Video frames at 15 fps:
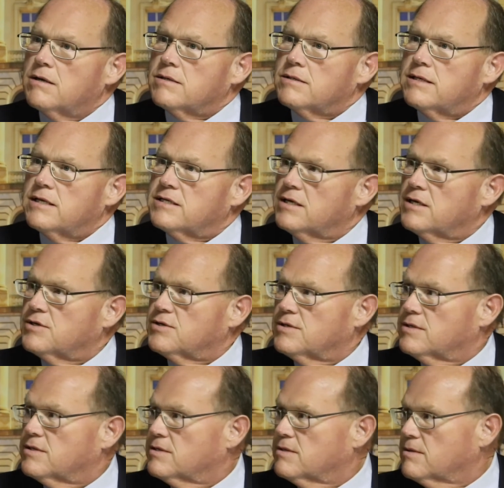
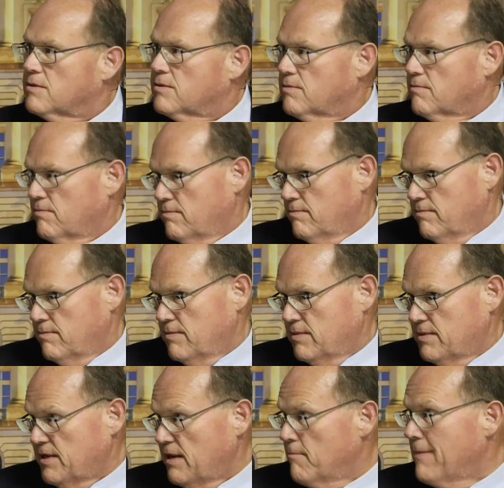decisions
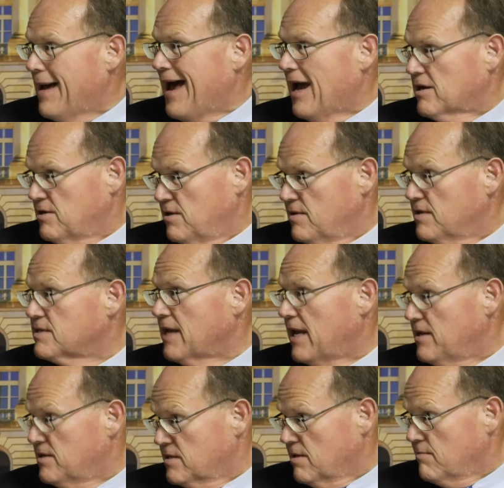sent back to the
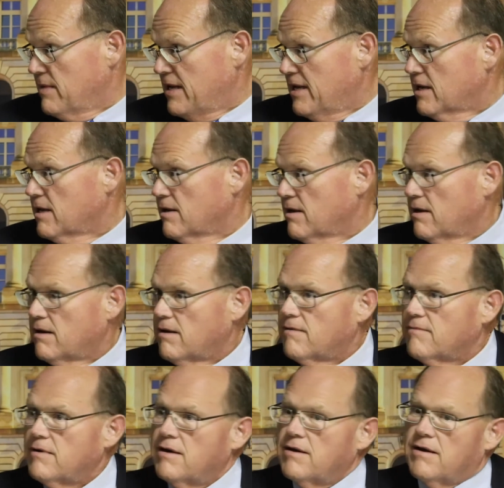states to make,
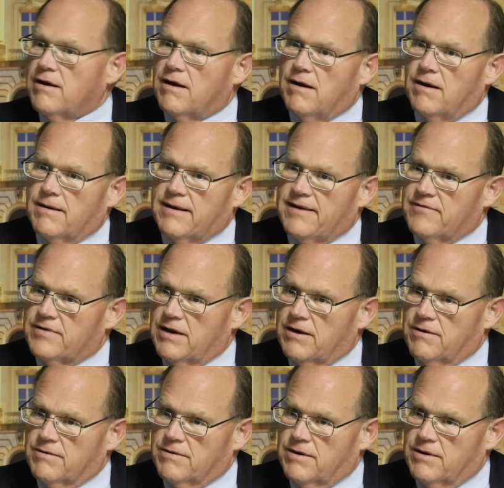given
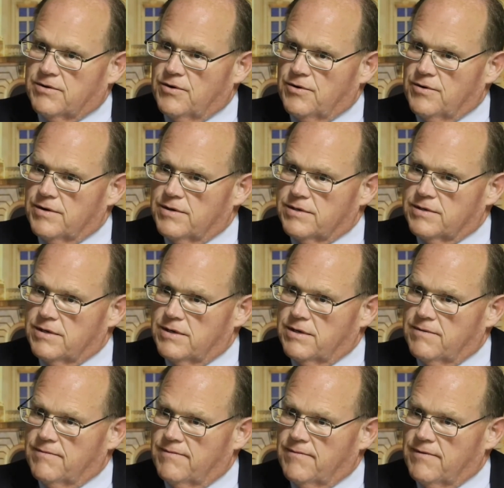our current
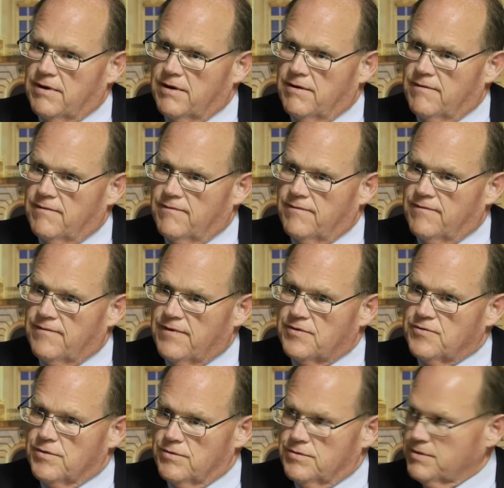
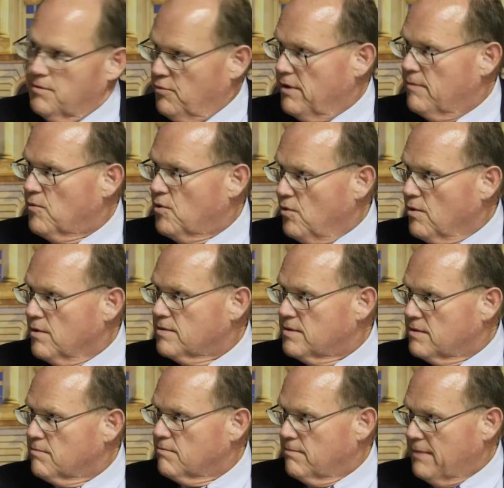federal Supreme
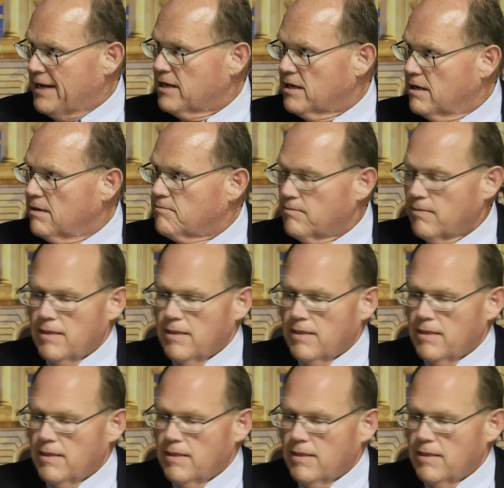Court's makeup.